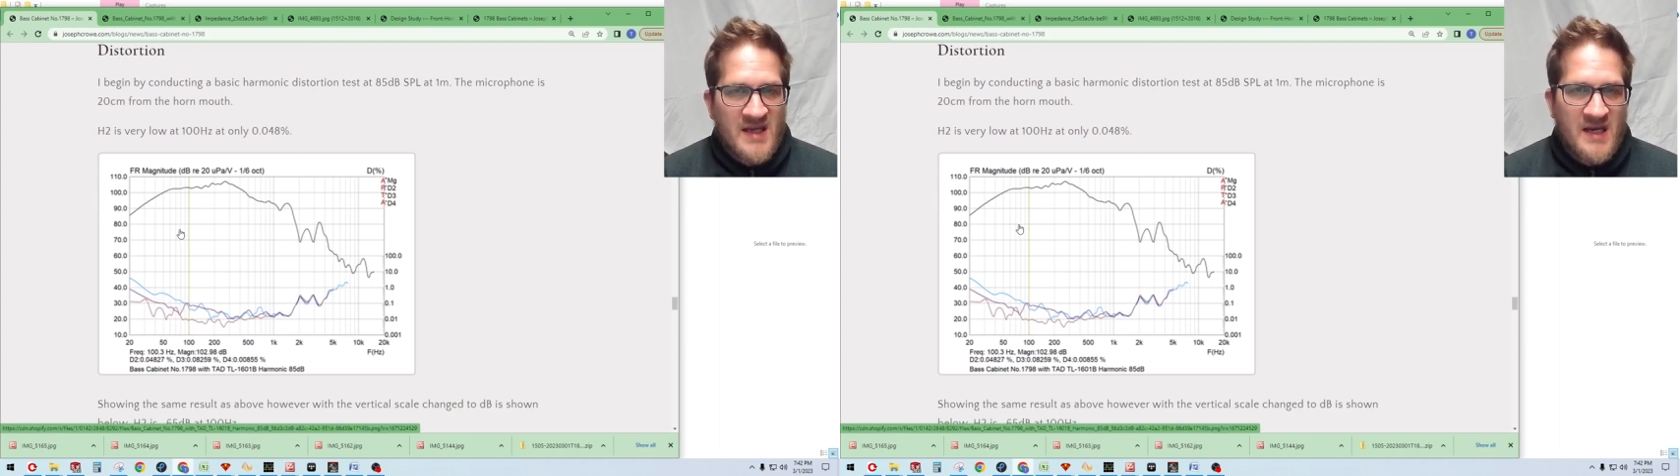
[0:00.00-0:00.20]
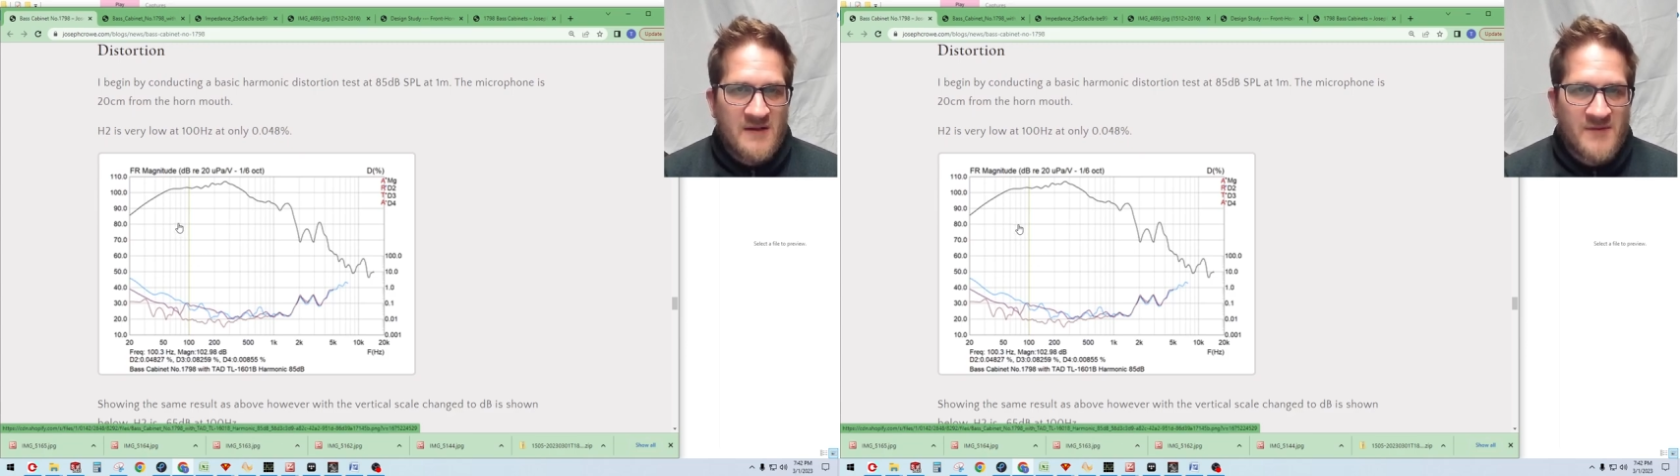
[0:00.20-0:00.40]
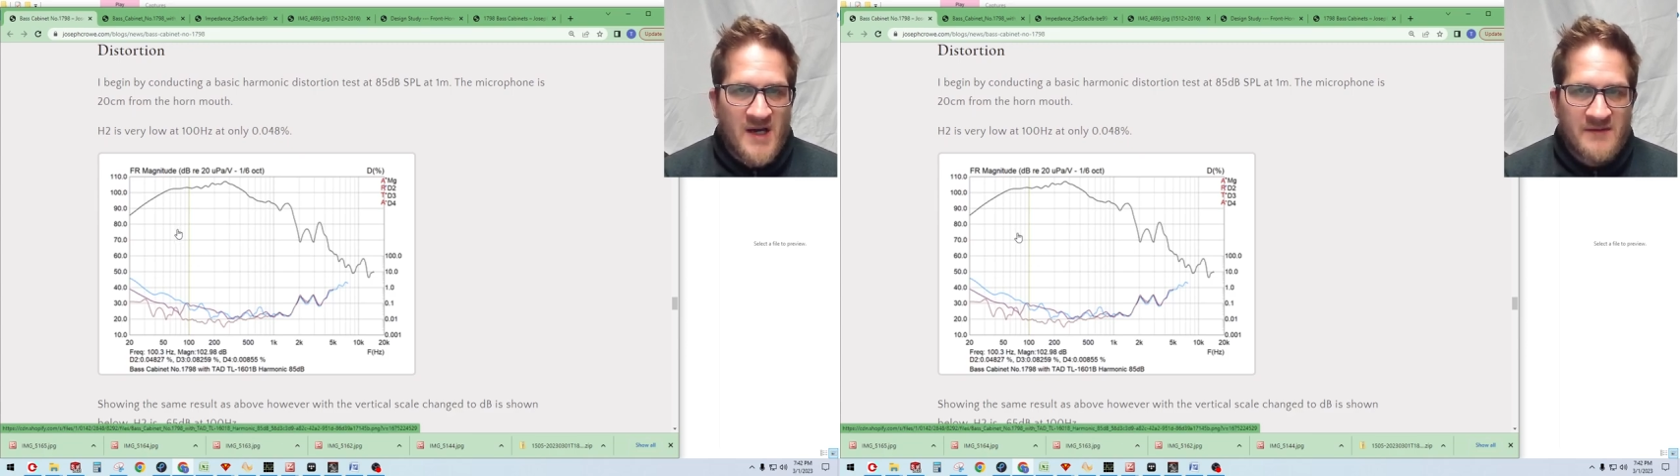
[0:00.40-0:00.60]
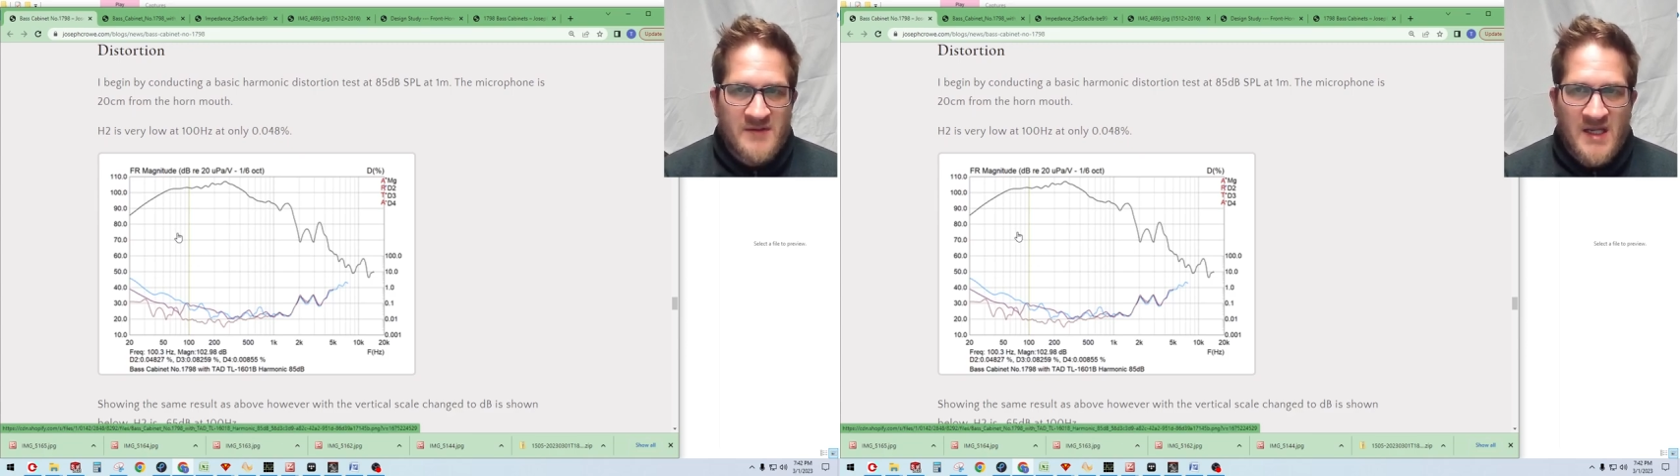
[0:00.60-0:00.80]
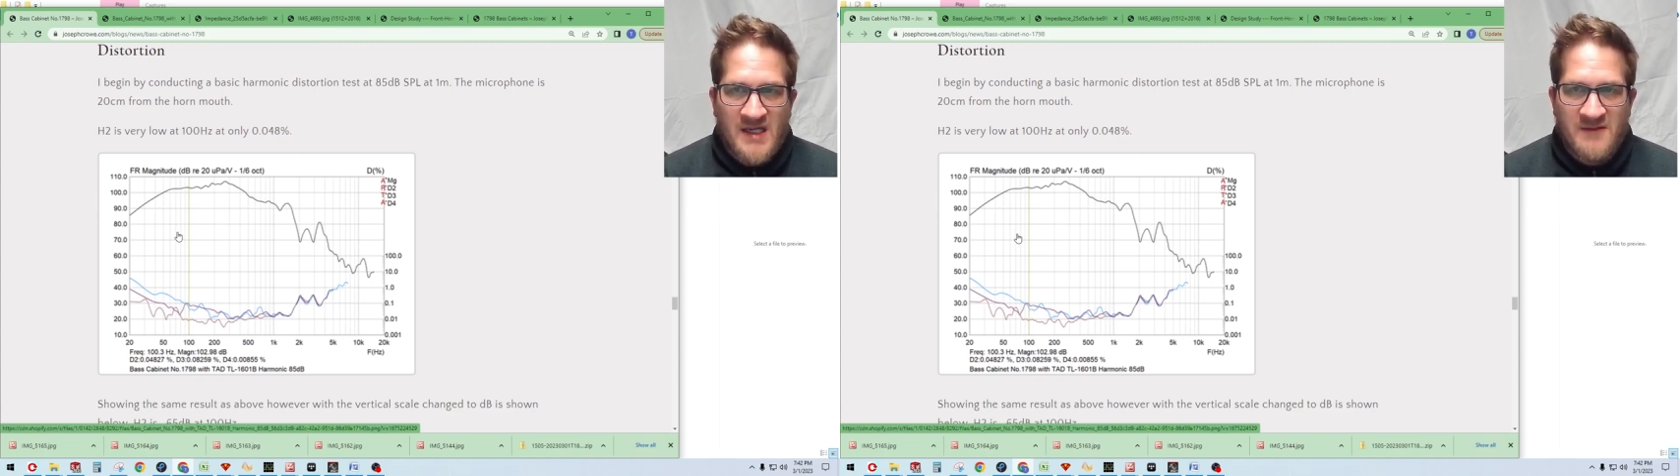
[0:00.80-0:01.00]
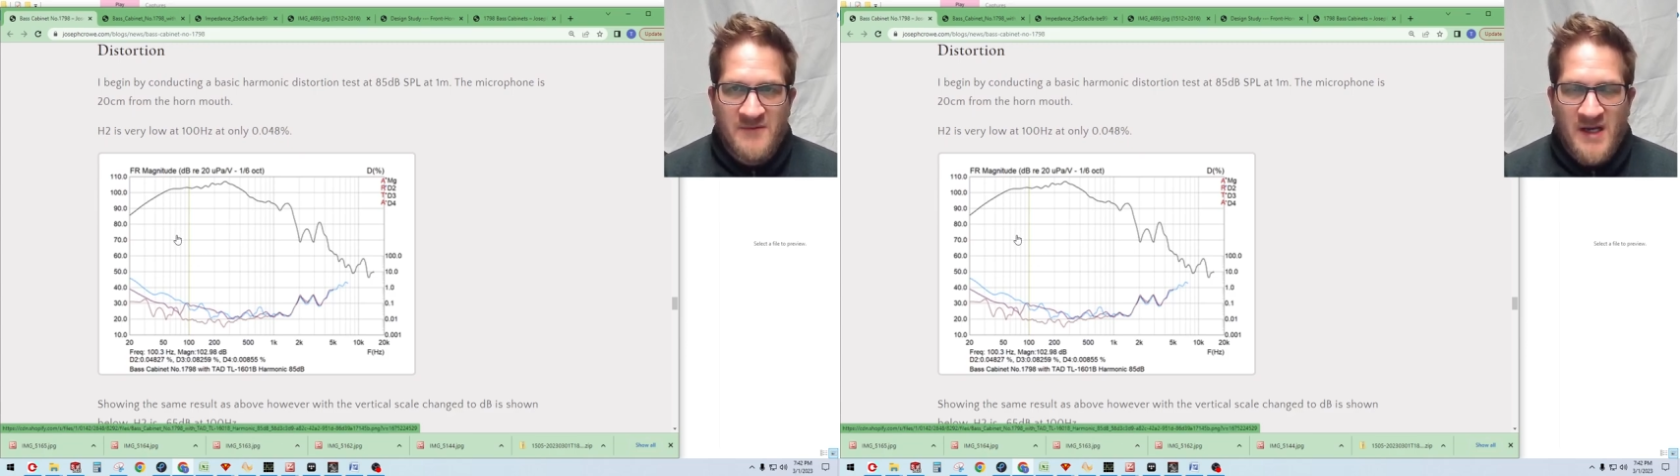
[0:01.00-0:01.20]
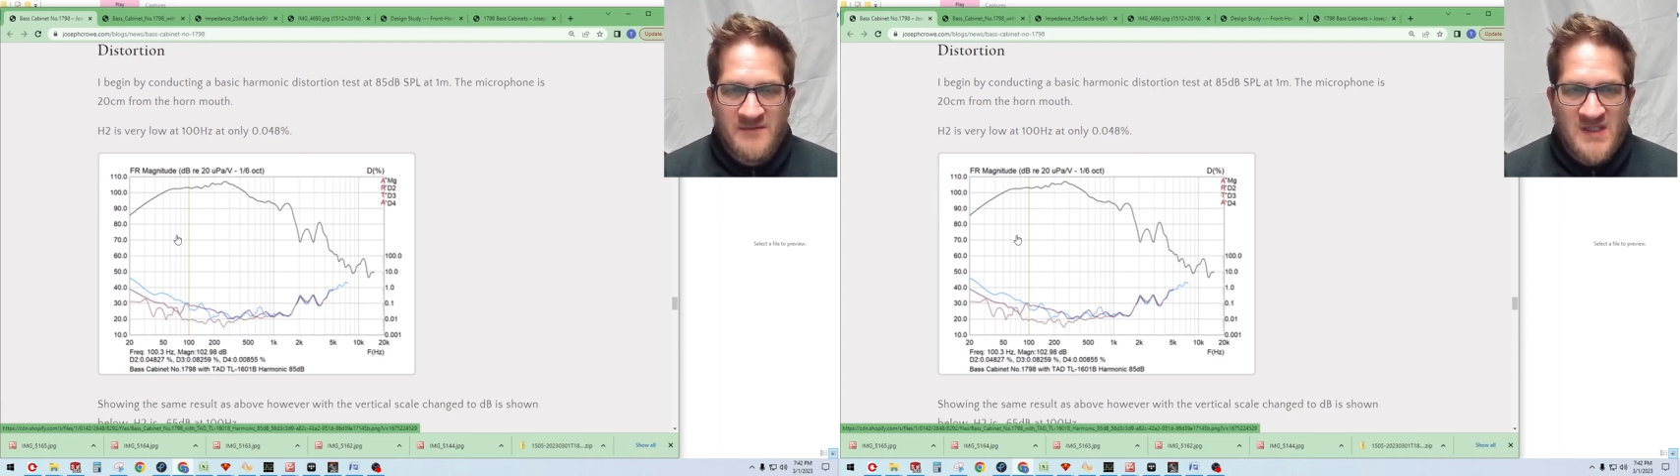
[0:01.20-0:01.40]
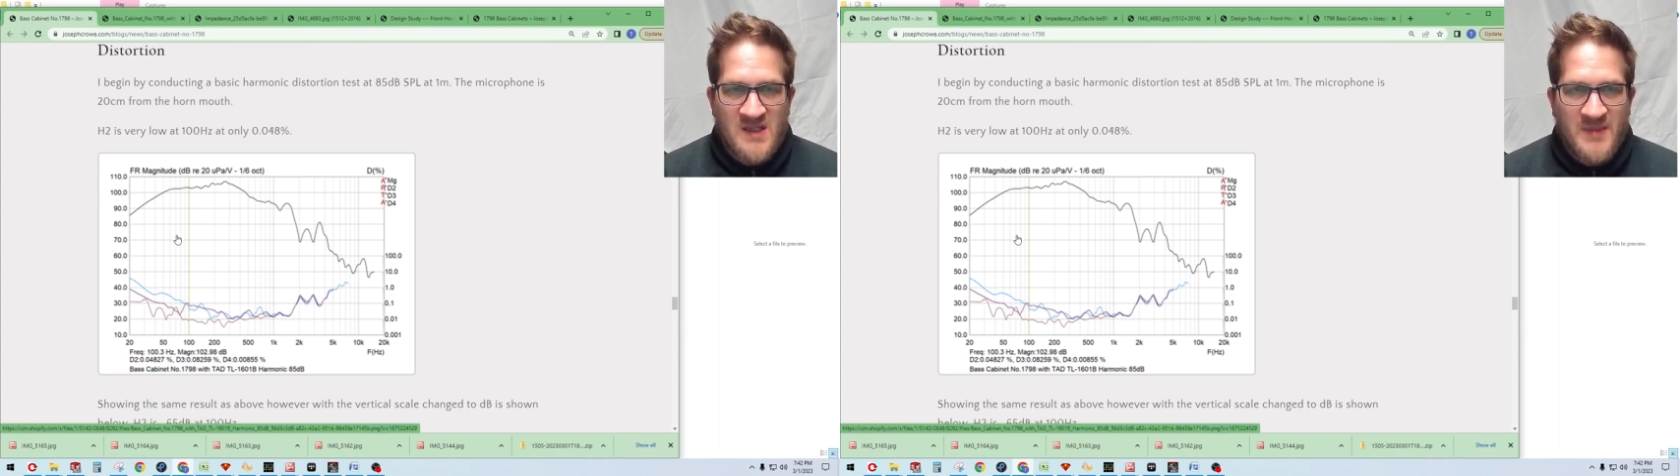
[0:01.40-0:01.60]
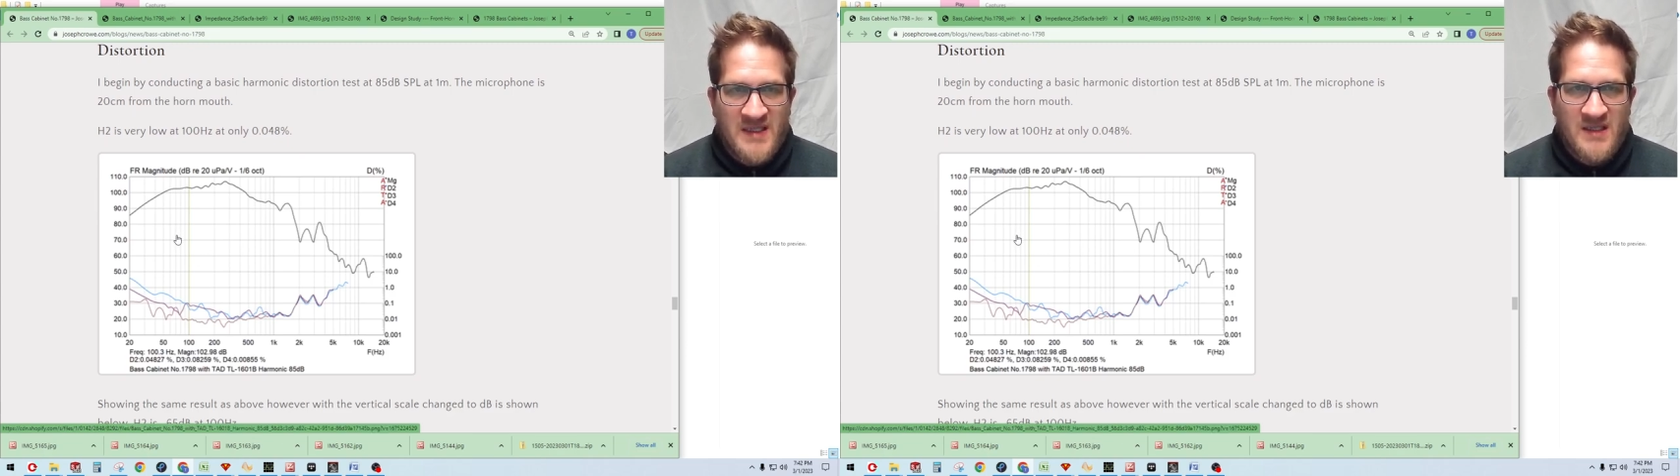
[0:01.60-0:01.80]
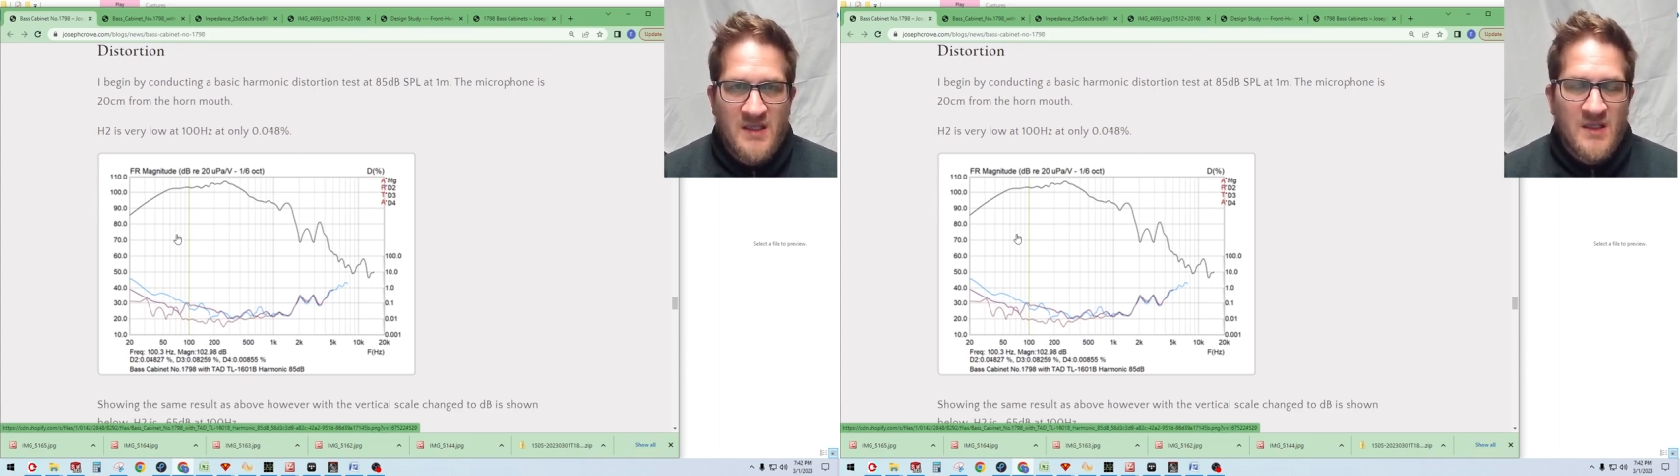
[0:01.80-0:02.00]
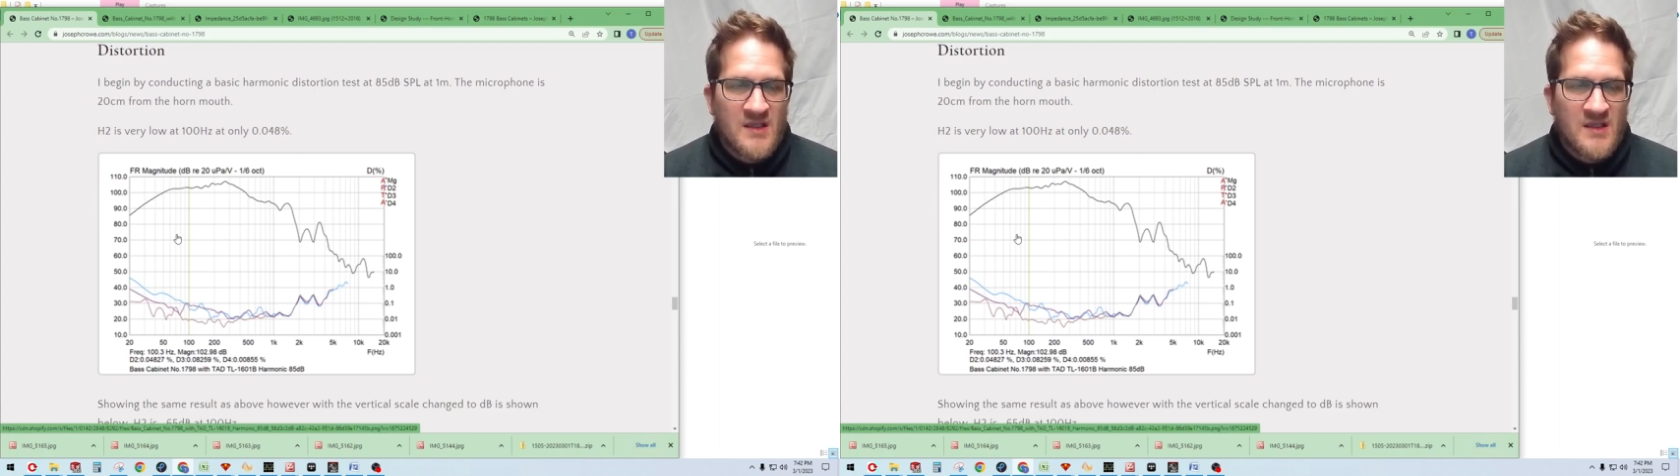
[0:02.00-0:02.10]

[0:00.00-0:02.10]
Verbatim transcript: 85 and 95 dB,